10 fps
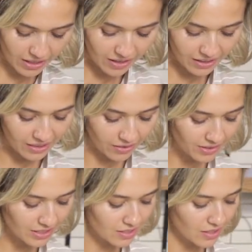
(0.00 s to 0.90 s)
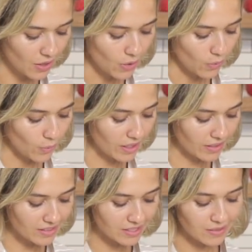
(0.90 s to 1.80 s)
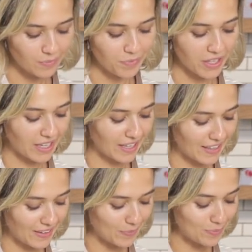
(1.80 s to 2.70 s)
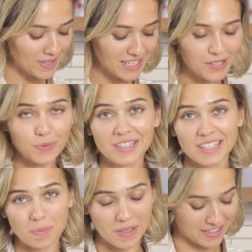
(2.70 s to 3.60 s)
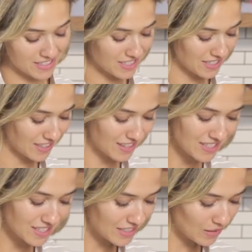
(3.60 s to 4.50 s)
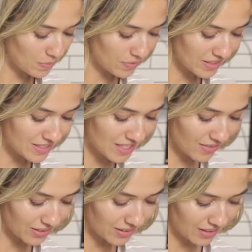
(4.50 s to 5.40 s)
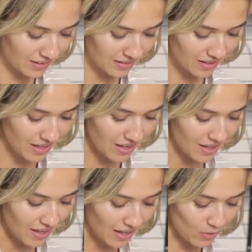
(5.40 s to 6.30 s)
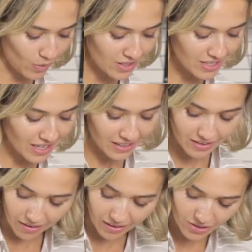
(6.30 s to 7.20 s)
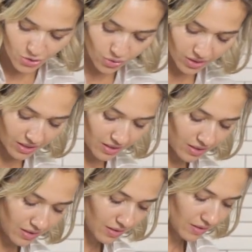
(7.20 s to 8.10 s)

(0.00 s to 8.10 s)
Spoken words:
and I love it when it's meats with spinach. In this dip, it's heavenly. And once I add the artichoke here,